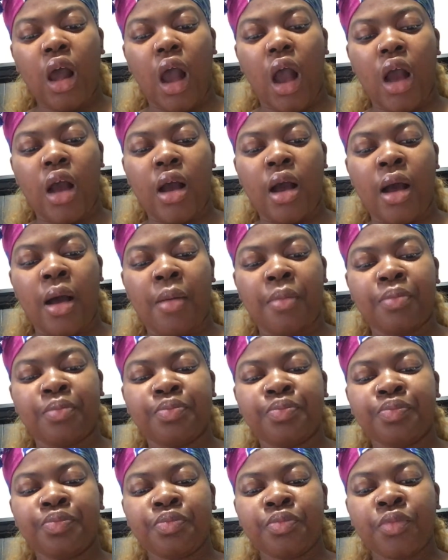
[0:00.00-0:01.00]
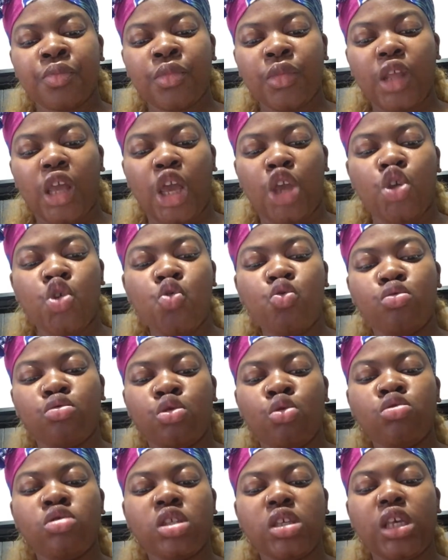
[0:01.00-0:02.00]
and
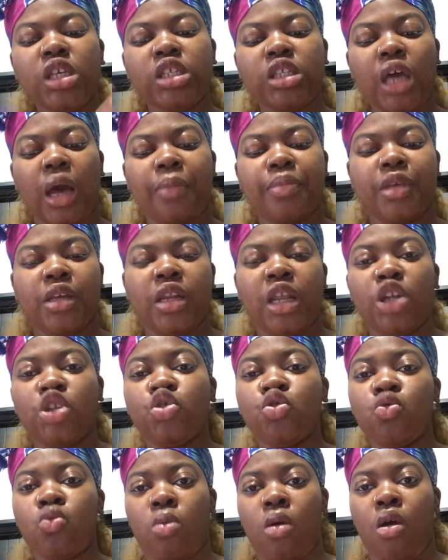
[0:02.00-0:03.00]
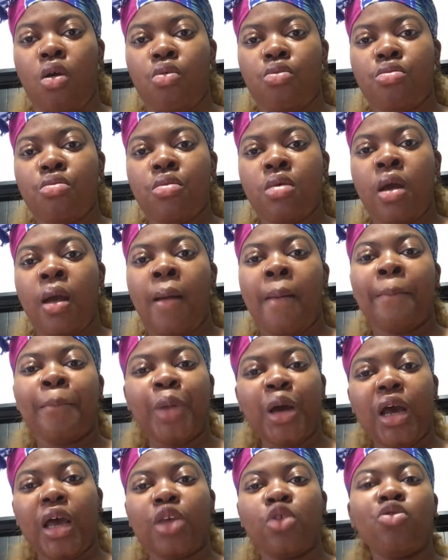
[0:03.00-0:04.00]
you see something that you want.
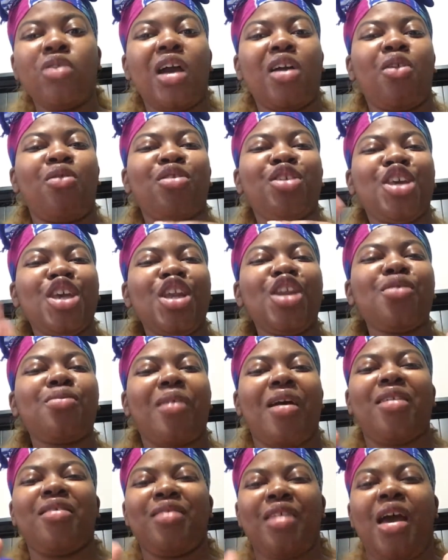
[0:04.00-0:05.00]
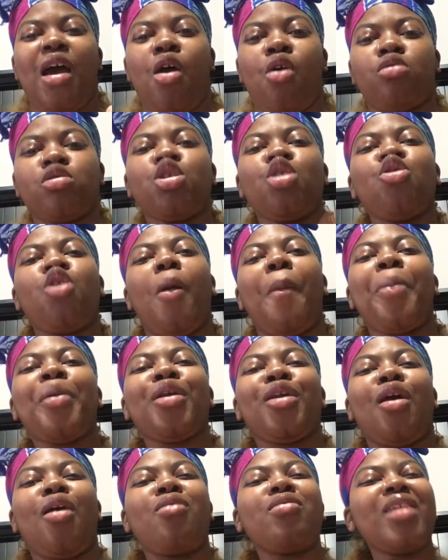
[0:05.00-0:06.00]
But you're not going to get it right now, so you're going to put
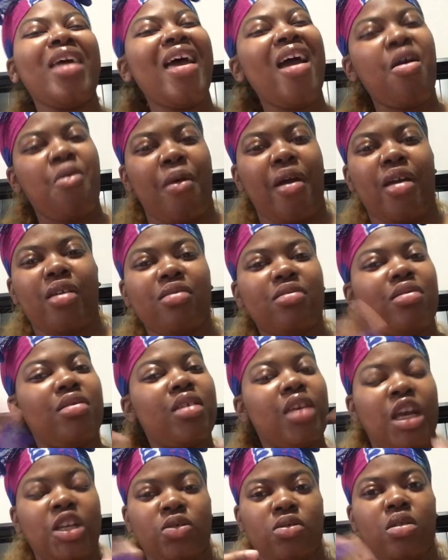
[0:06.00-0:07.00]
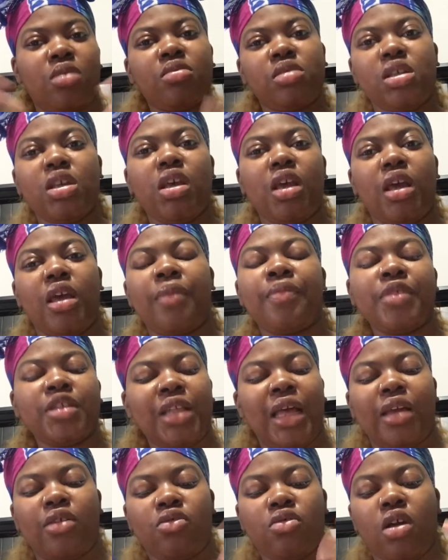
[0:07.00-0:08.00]
it on layaway. Catch what I'm saying? It's
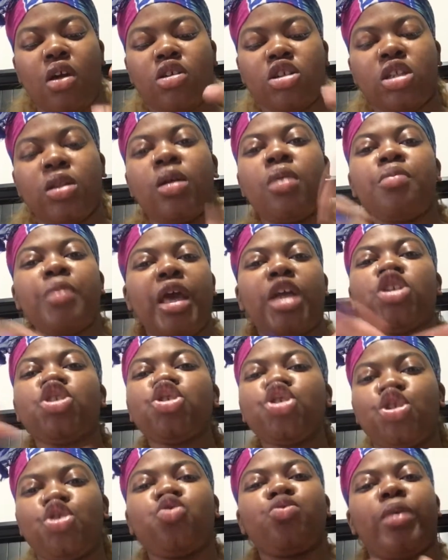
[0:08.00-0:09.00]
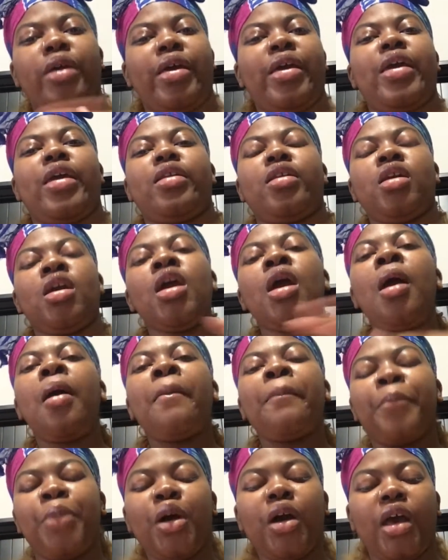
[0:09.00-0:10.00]
like, you know, it's a little message too, man.
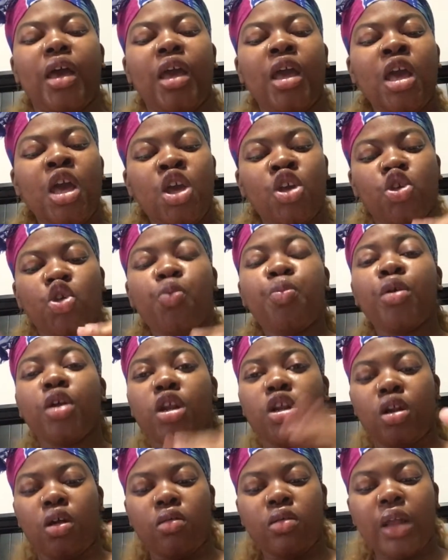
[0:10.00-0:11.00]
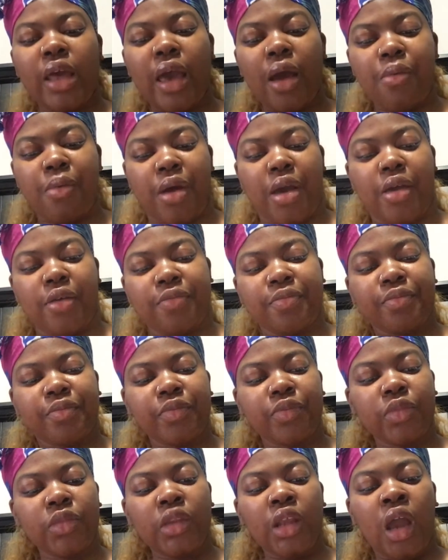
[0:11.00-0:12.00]
But you put it on layaway.
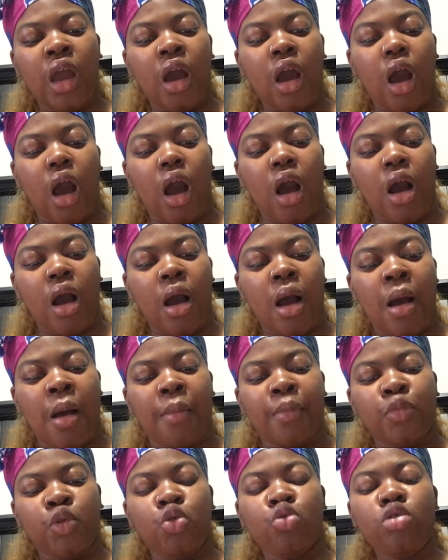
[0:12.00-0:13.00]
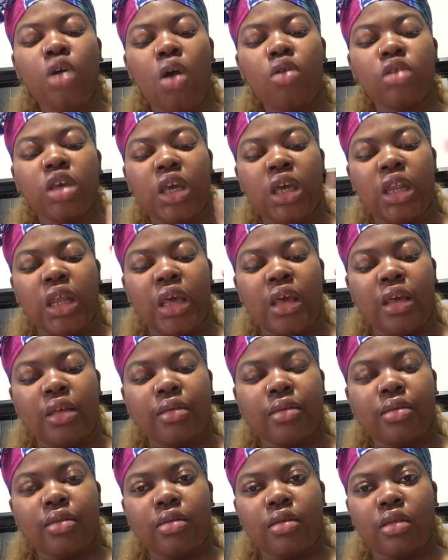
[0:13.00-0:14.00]
You don't get it
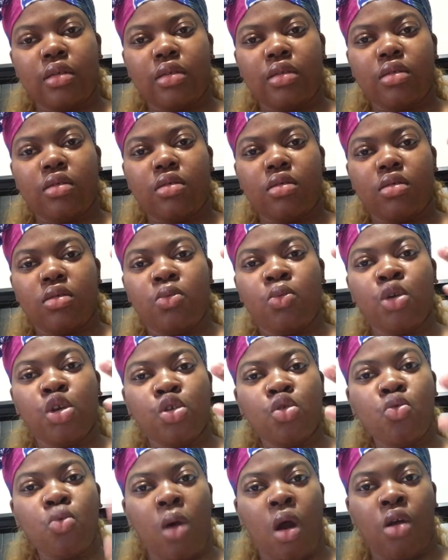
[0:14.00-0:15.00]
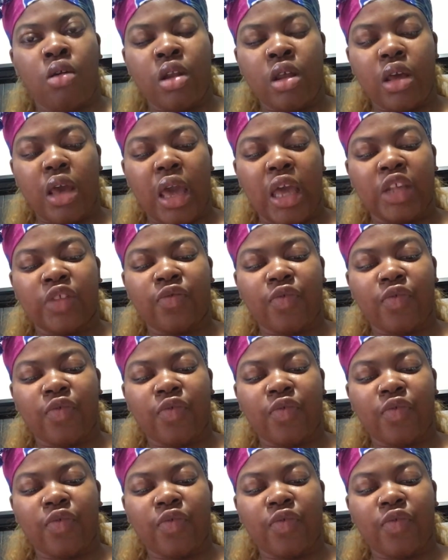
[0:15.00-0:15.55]
when you want it as